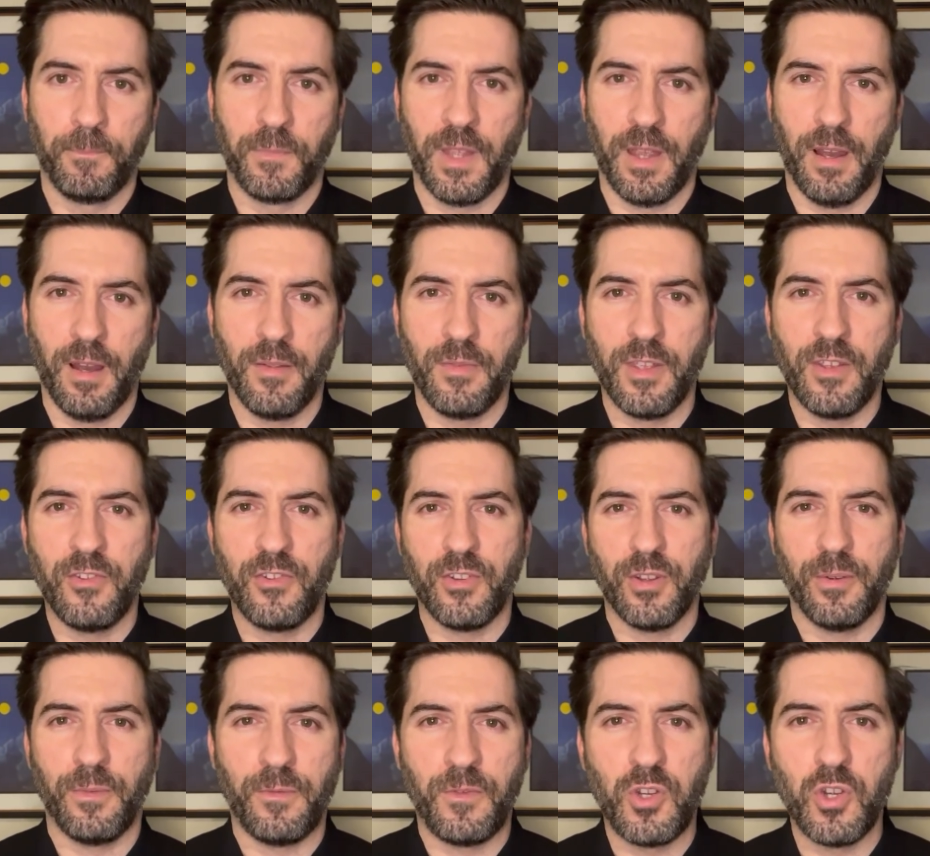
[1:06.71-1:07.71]
Uh, there's
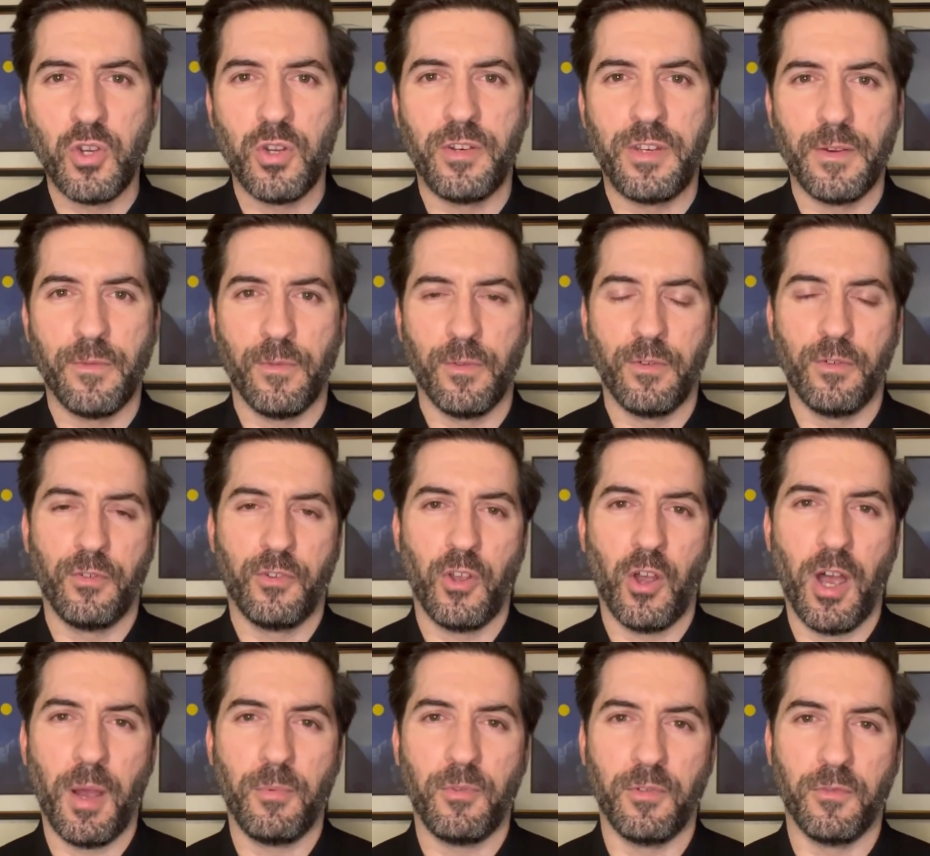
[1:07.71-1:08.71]
a few different
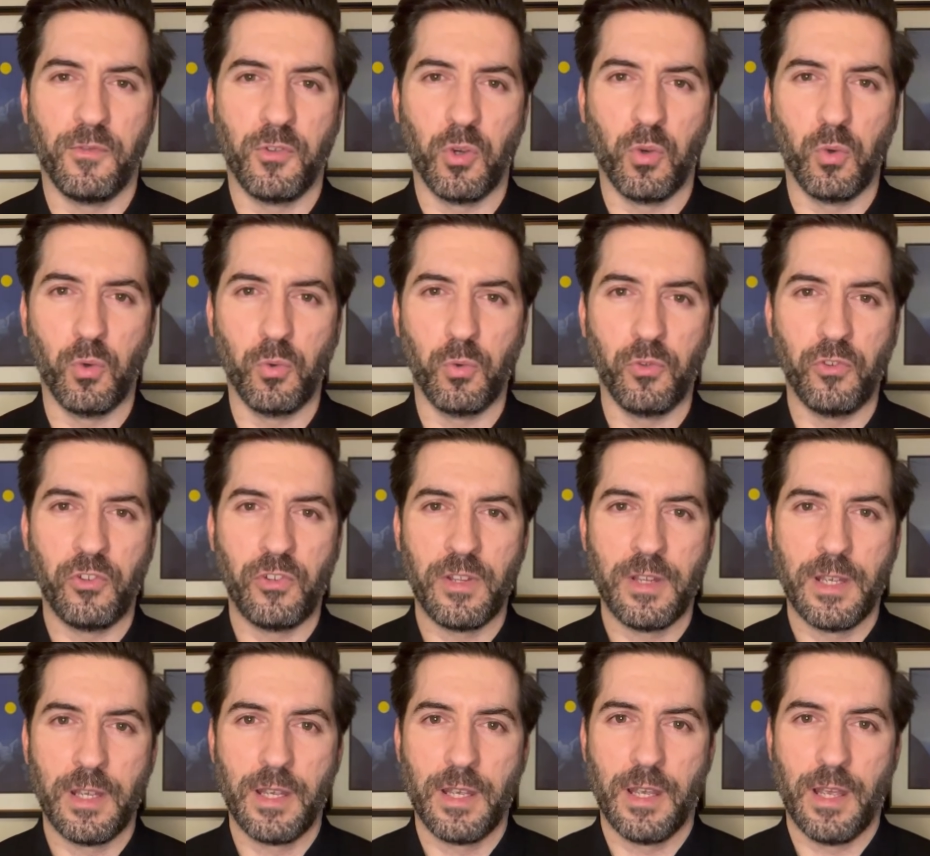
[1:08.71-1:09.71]
types of tools
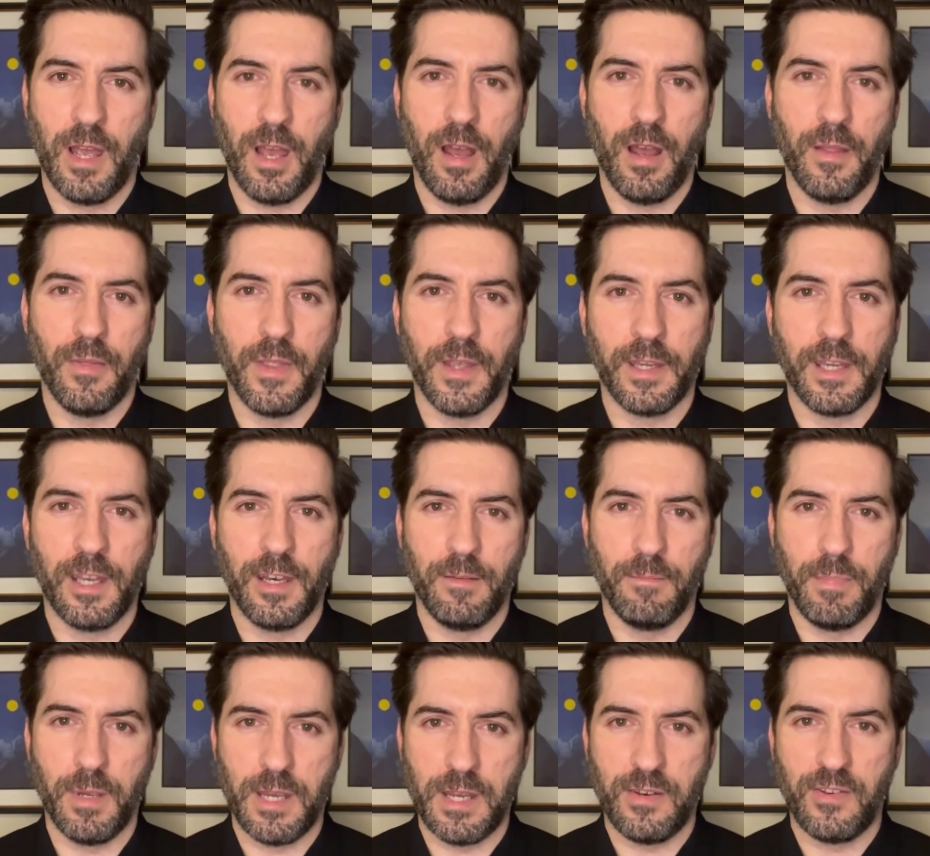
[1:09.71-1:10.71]
uh, that can
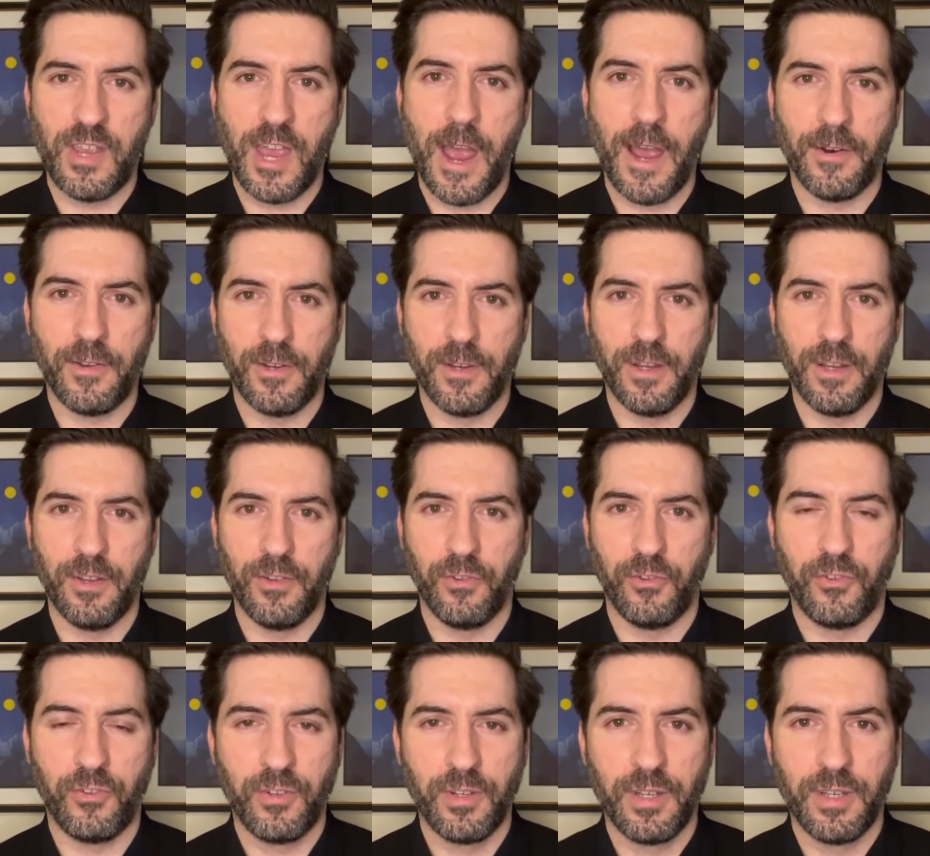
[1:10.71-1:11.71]
be touted
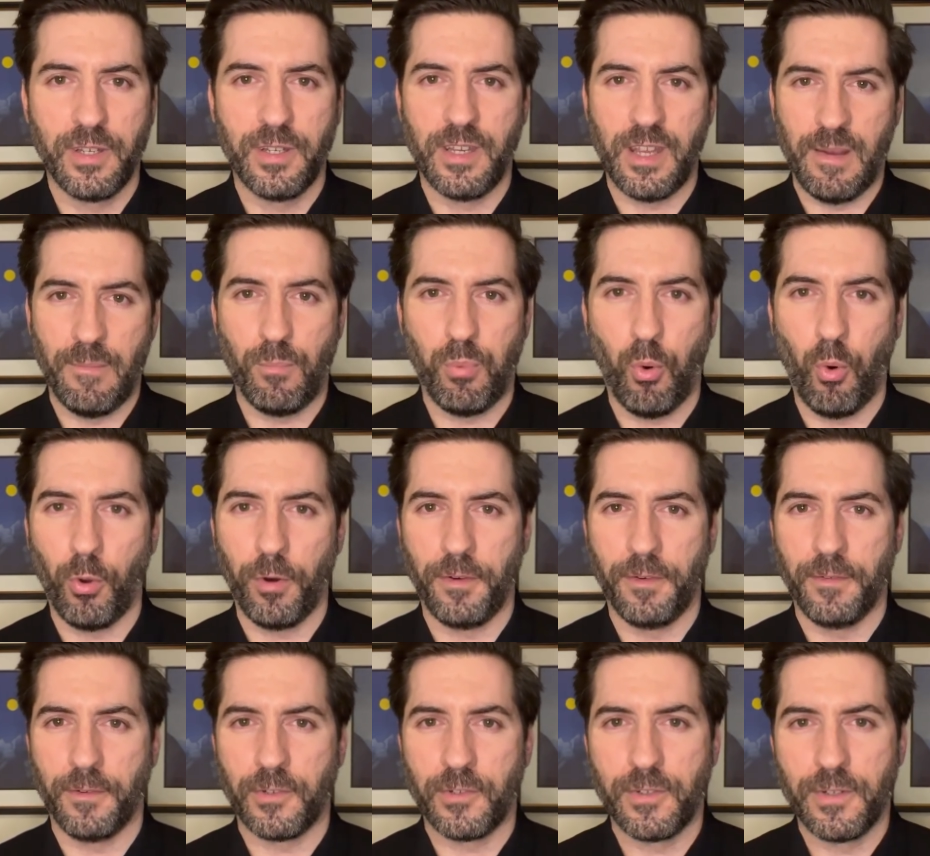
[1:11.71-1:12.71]
as
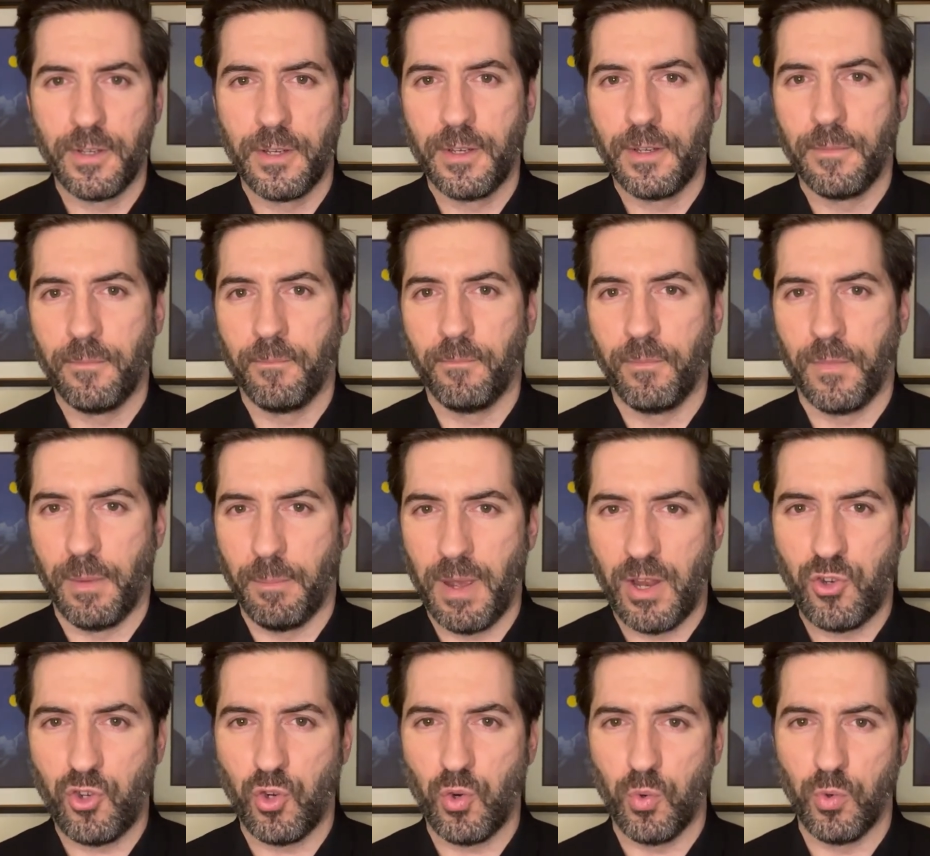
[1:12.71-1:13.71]
important
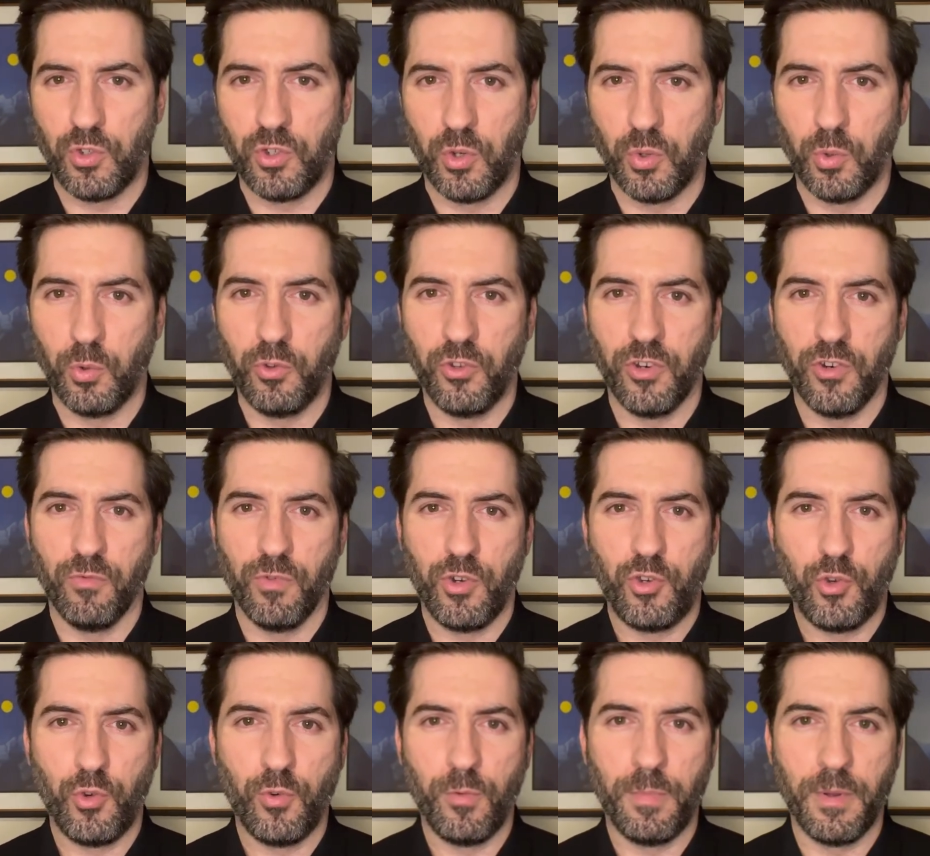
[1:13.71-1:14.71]
magical tools in a
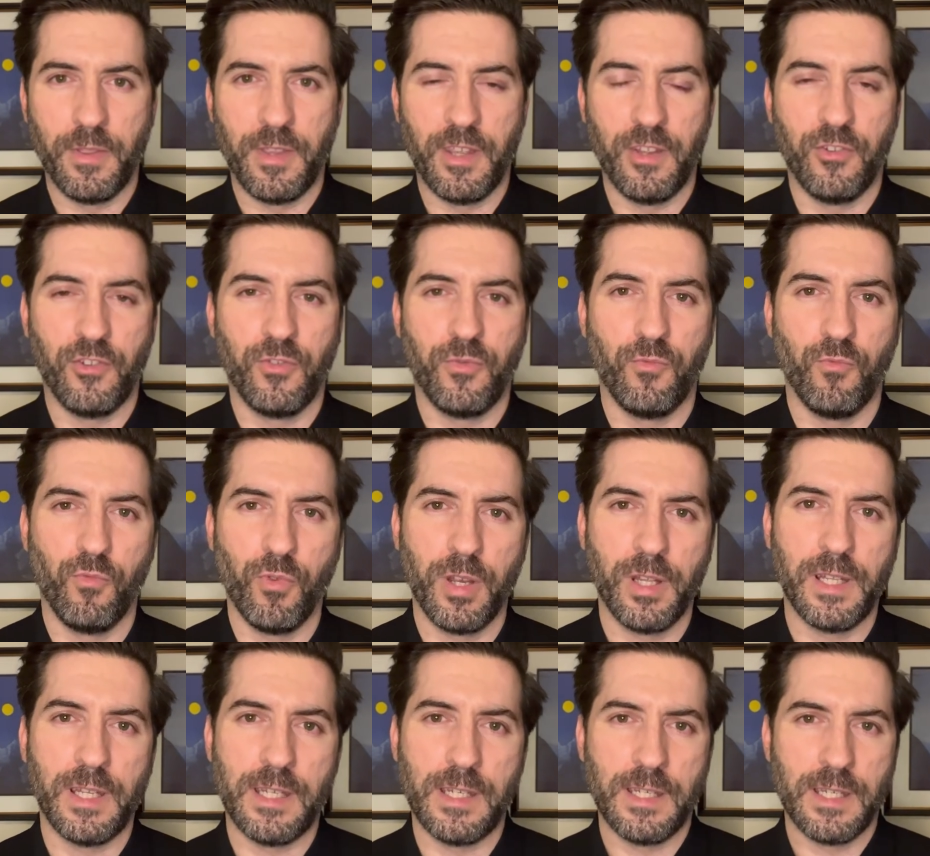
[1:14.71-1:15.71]
ritual, but there's
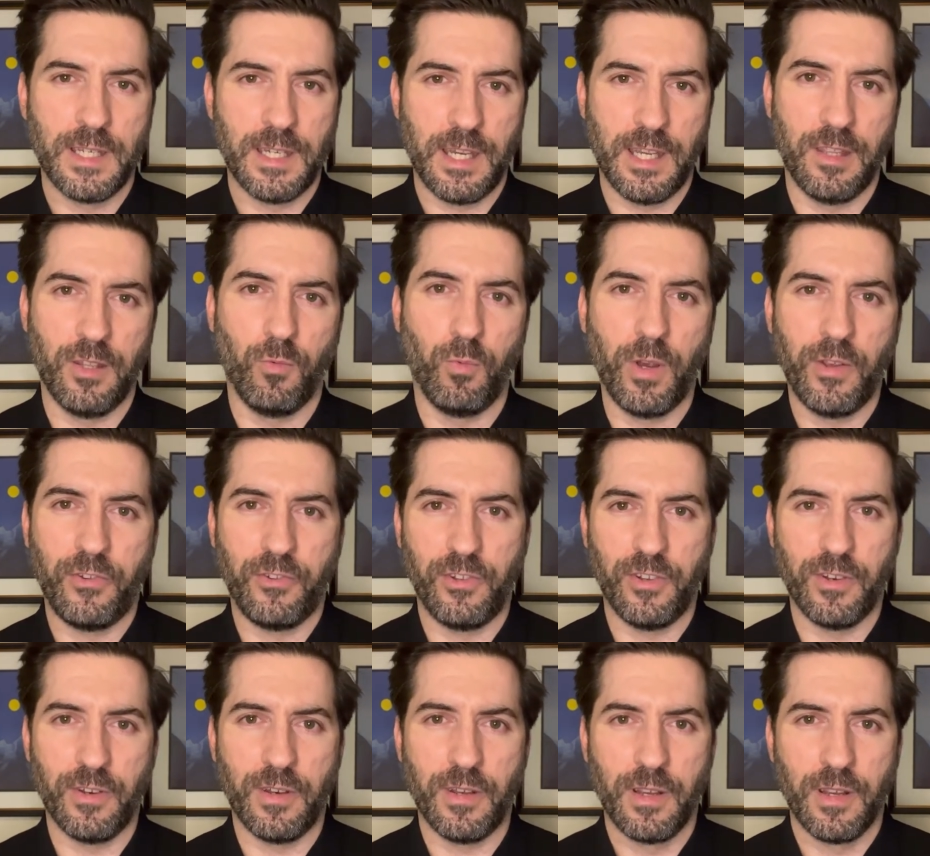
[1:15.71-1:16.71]
really, in the
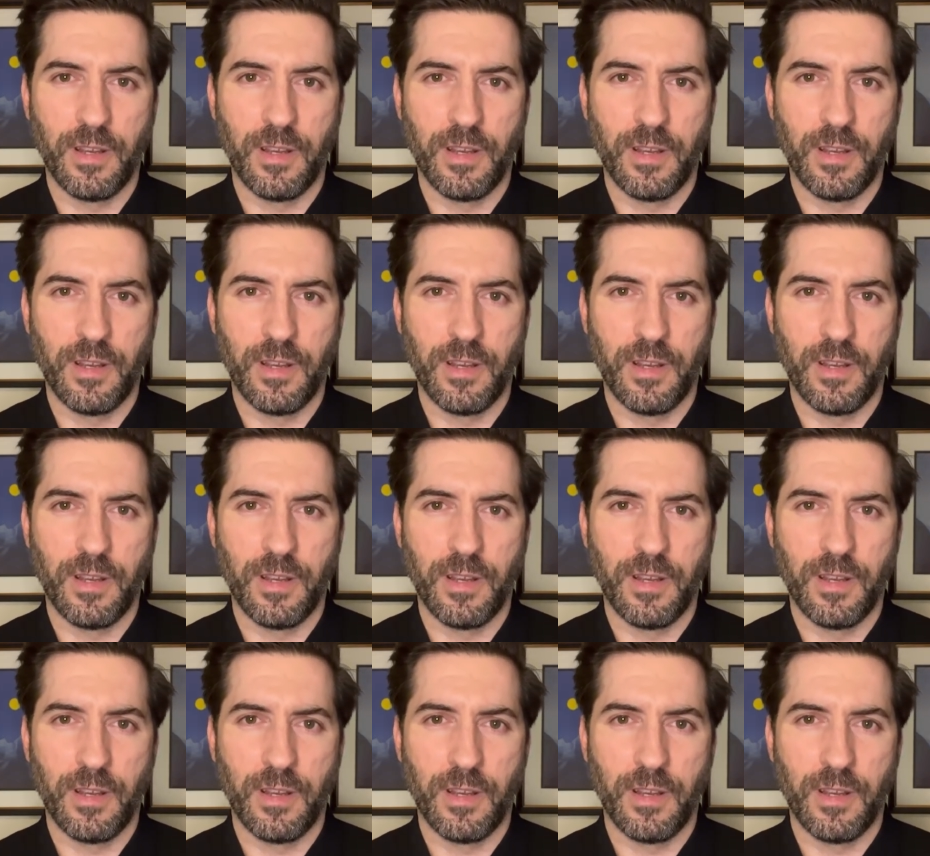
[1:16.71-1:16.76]
Western